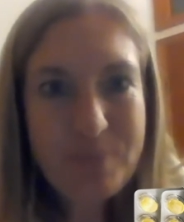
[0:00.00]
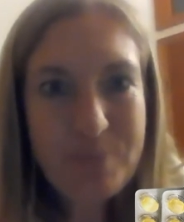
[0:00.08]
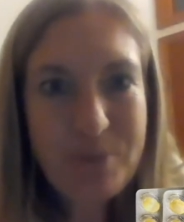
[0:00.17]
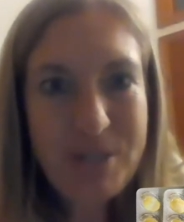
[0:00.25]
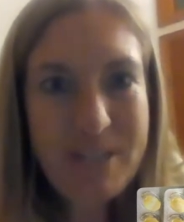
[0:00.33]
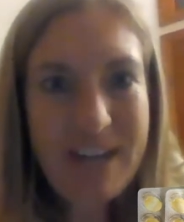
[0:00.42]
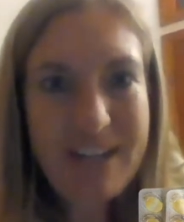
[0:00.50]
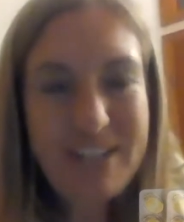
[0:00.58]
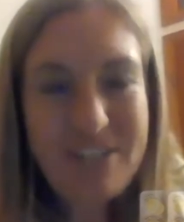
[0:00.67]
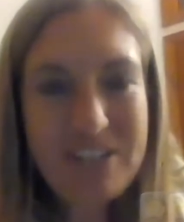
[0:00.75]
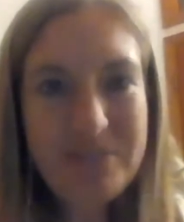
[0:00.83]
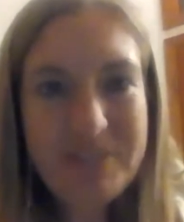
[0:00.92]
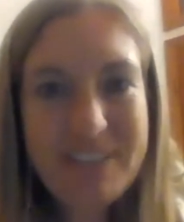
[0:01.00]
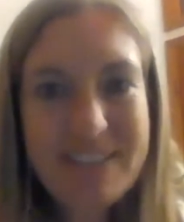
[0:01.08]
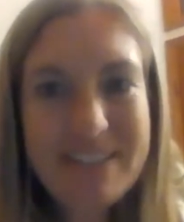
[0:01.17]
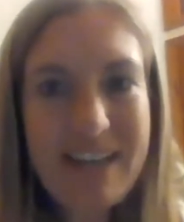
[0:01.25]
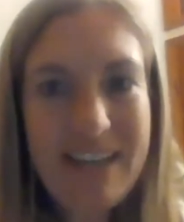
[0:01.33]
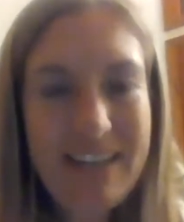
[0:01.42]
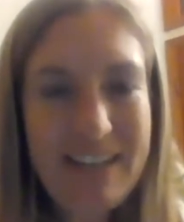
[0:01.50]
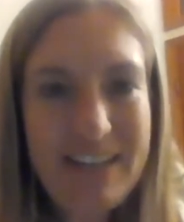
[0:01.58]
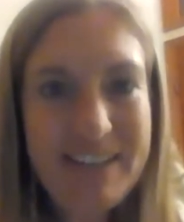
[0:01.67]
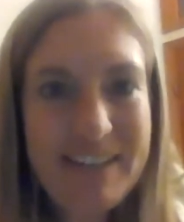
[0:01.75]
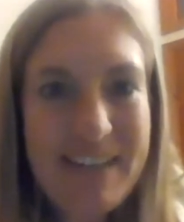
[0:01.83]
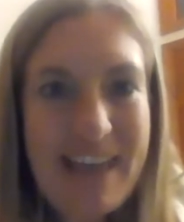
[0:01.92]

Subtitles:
pretty high general anxiety.